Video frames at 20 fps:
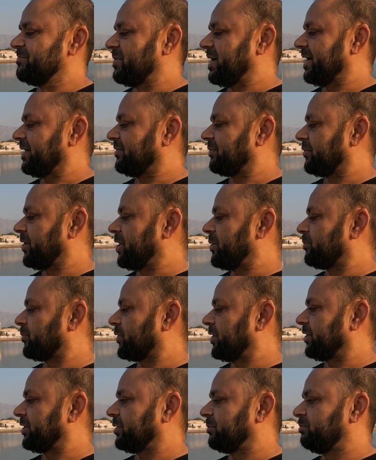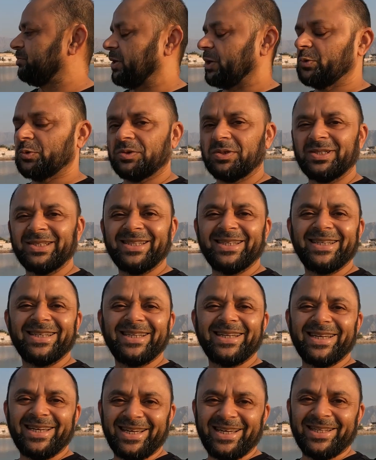my 3D printed boat
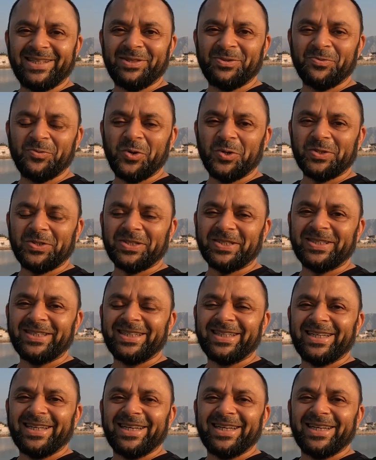in the water.